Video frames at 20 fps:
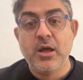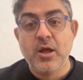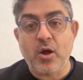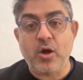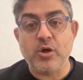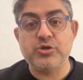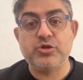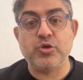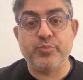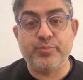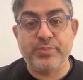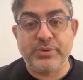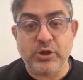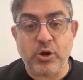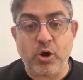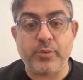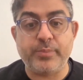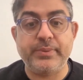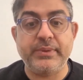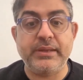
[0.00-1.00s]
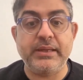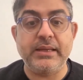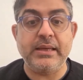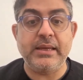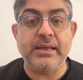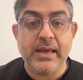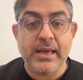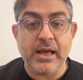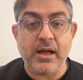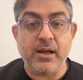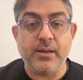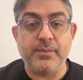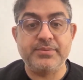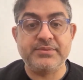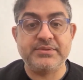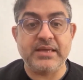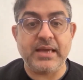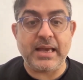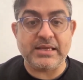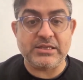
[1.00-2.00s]
Also, PRP
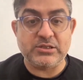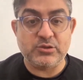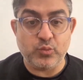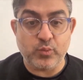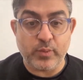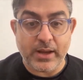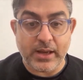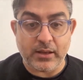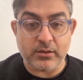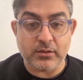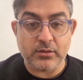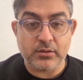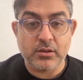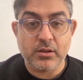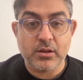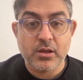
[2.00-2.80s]
helps as well.